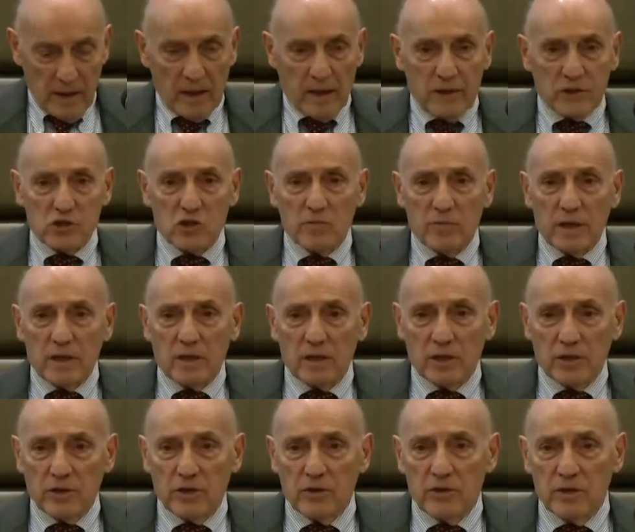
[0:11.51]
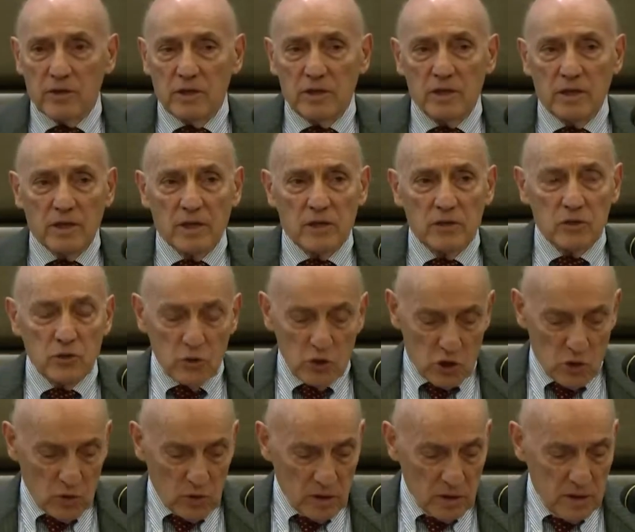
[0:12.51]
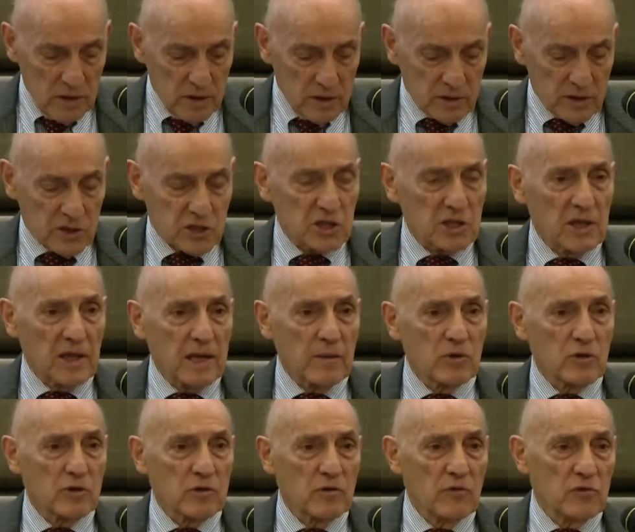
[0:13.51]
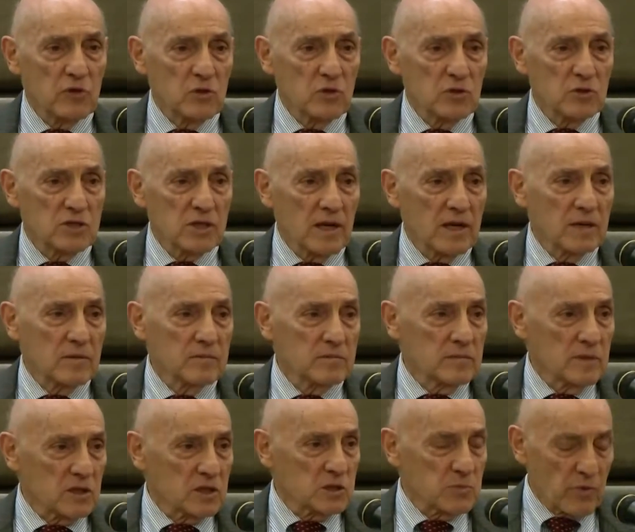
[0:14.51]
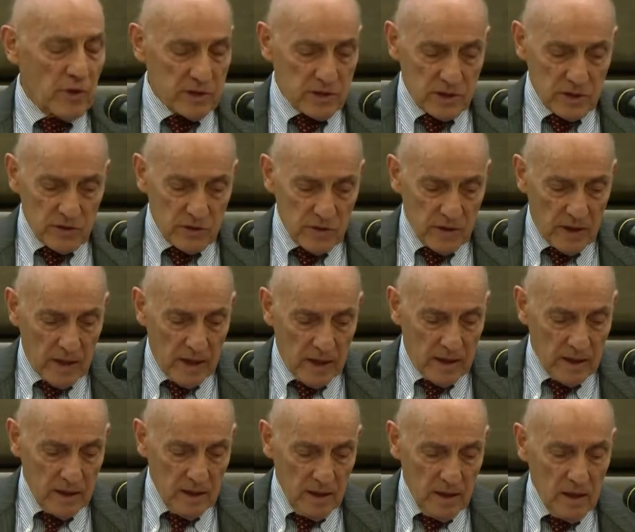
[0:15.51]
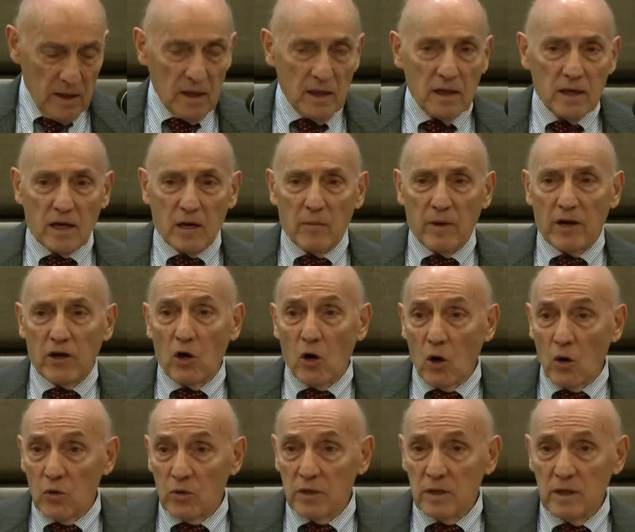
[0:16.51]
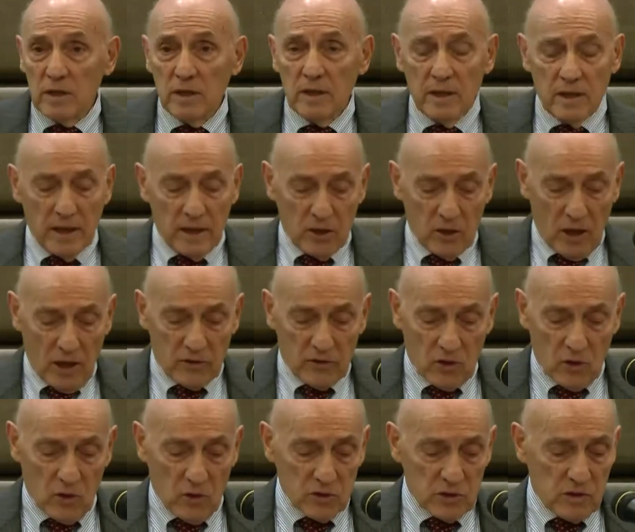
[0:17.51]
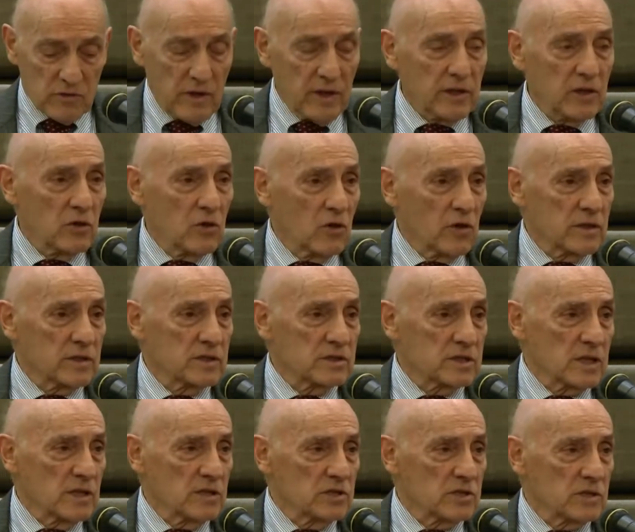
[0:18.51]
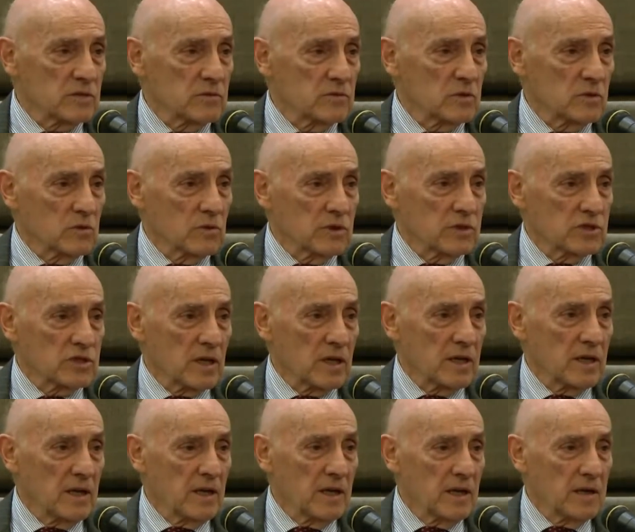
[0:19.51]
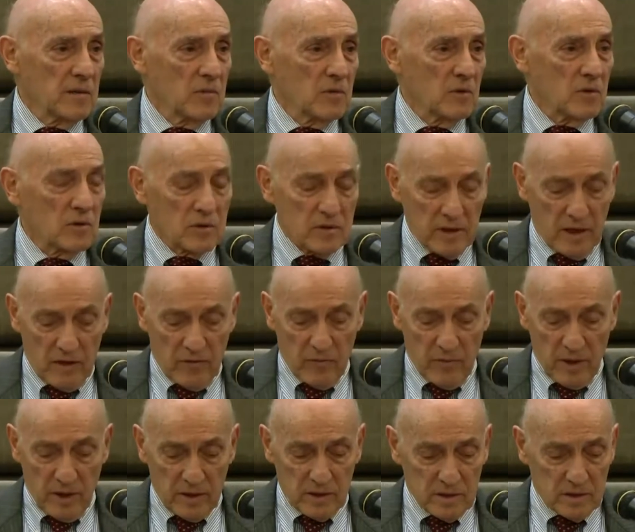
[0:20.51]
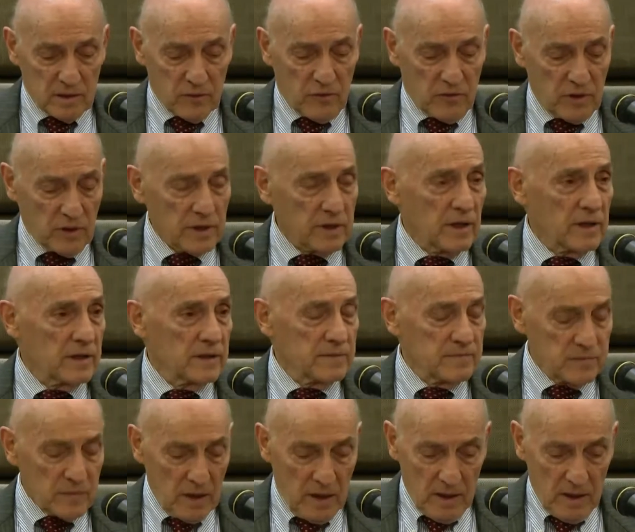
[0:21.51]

I should make clear the uh, usual disclaimer. The views I am expressing today are my own and not those of any organization with which I am or have been affiliated.